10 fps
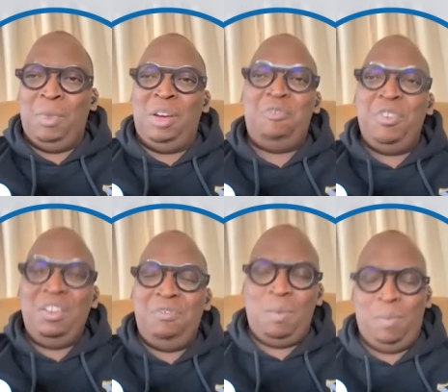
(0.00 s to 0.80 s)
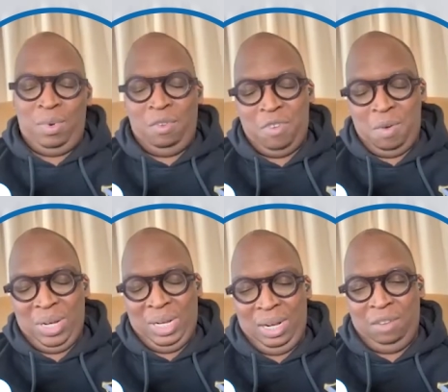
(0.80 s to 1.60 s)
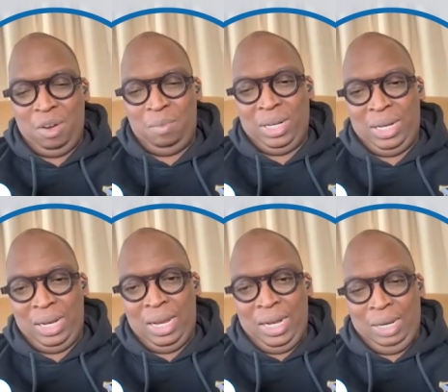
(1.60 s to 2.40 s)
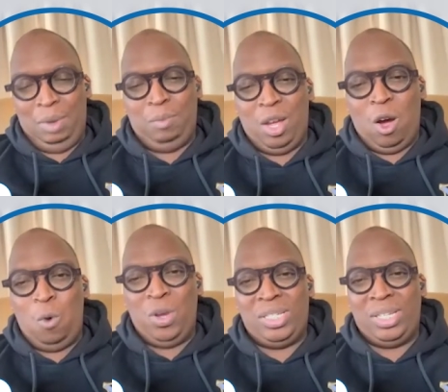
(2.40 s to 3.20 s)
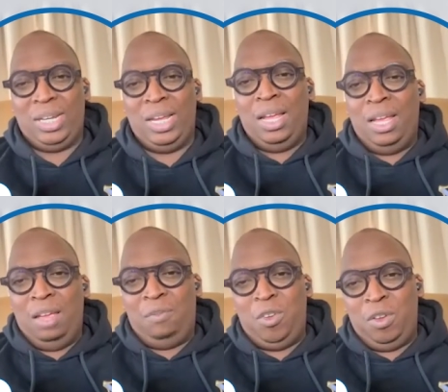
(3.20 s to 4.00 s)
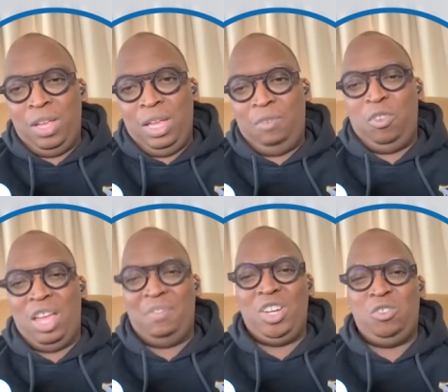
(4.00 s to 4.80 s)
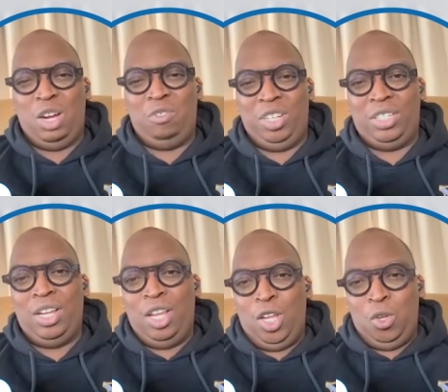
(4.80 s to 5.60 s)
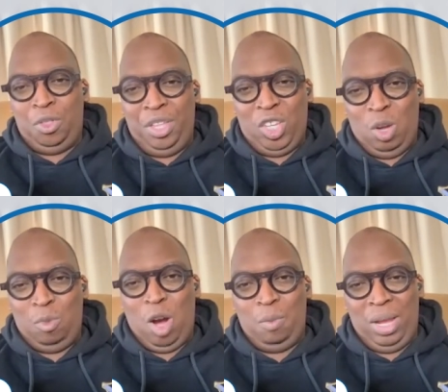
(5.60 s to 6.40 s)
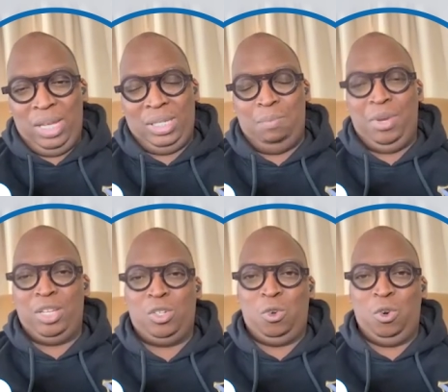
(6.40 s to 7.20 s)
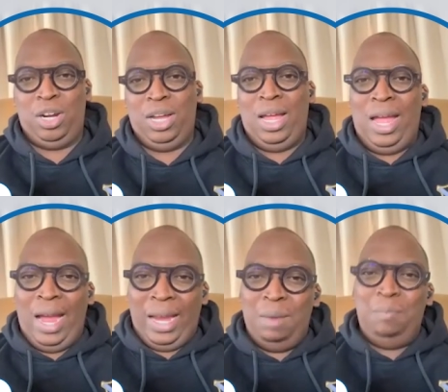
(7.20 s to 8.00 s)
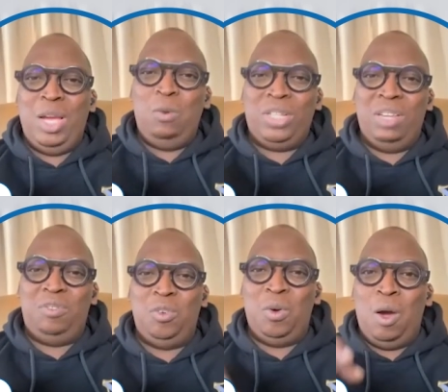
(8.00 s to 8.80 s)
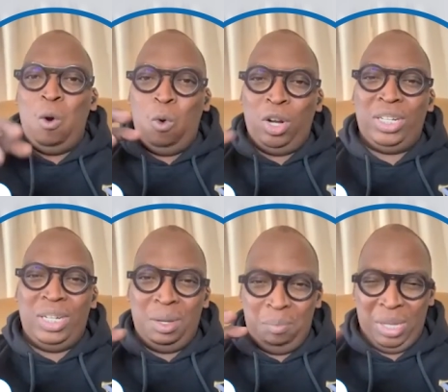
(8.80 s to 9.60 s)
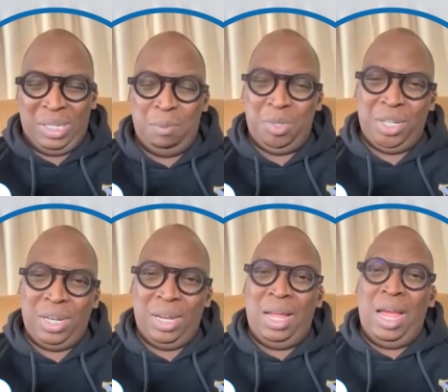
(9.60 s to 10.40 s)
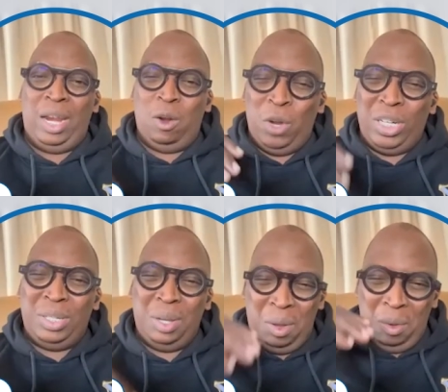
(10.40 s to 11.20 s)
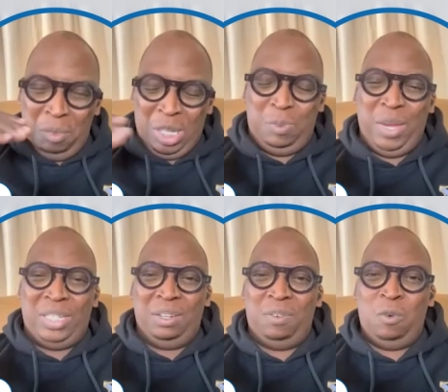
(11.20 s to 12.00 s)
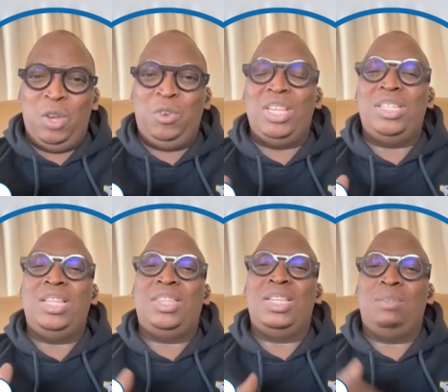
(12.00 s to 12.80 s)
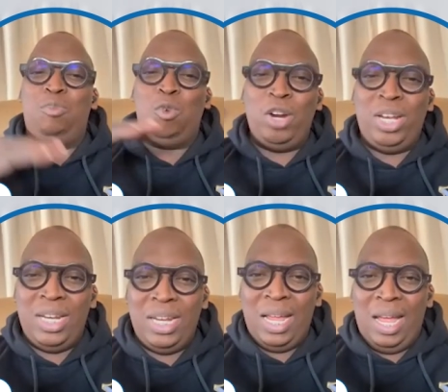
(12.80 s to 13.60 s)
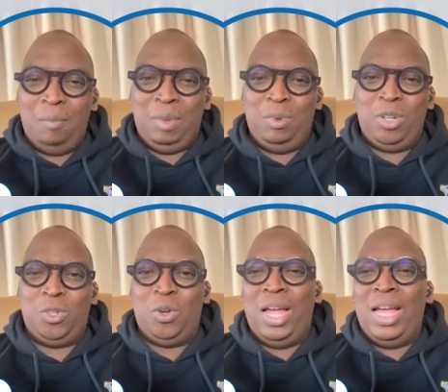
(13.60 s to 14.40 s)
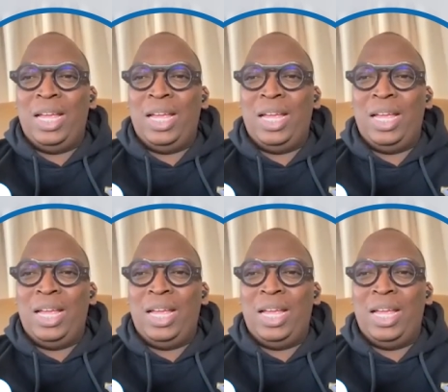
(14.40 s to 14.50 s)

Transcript: My friend from Namibia always said, if you haven't traveled, you think your mom is the best cook. An MBA will give you worldly perception and worldly perspective, where you can see things broadly, be able to